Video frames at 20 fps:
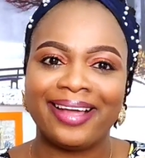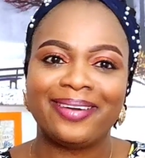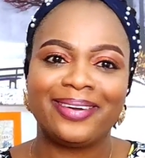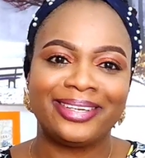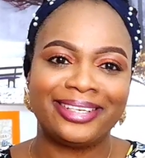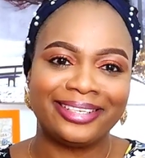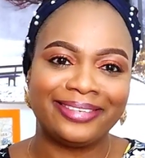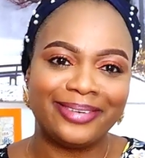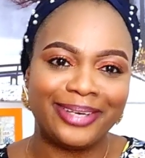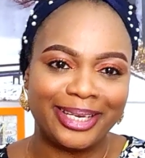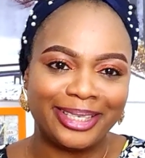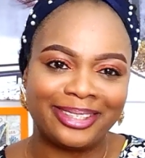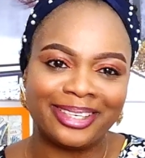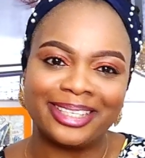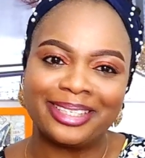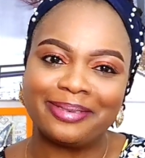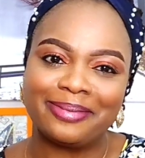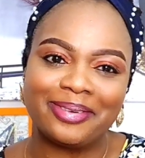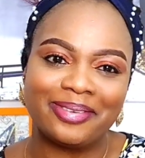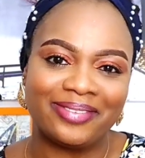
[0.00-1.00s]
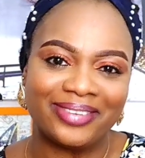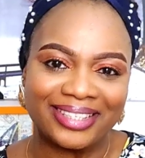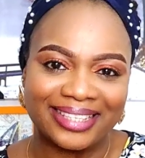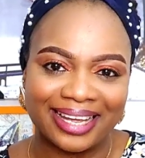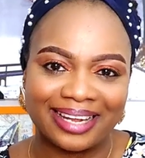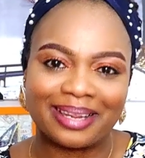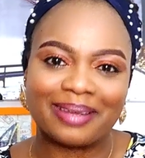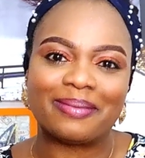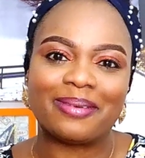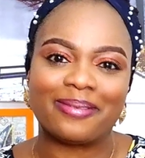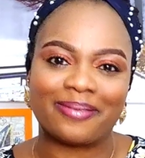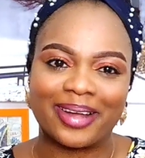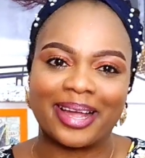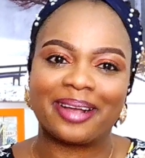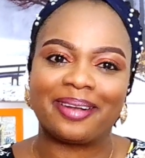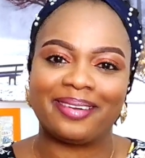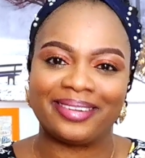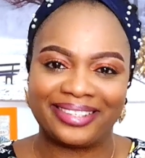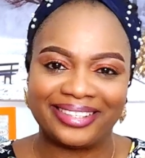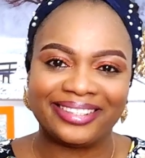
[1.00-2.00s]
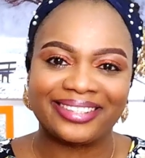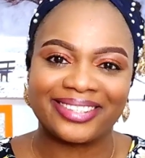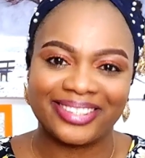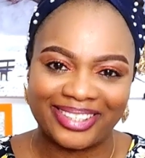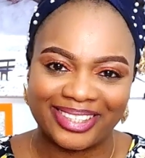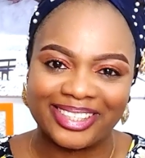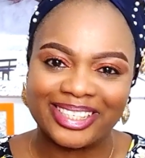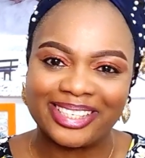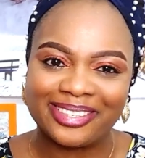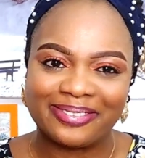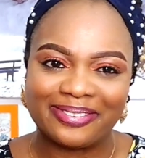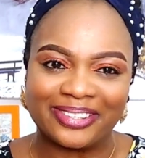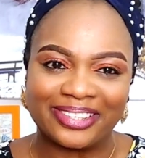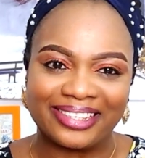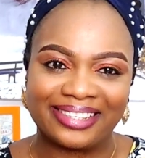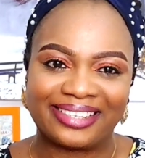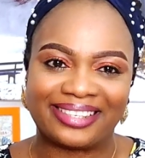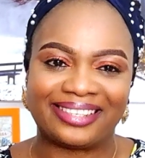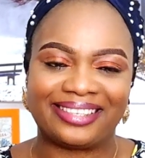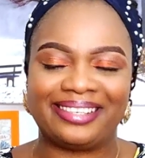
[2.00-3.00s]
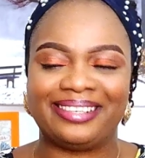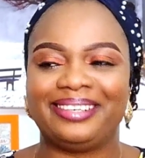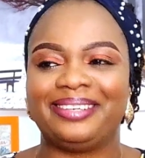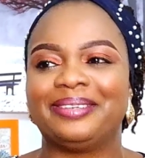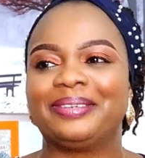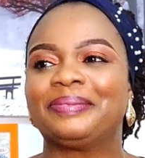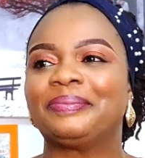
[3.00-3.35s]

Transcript: the relationship even started before I got into the university,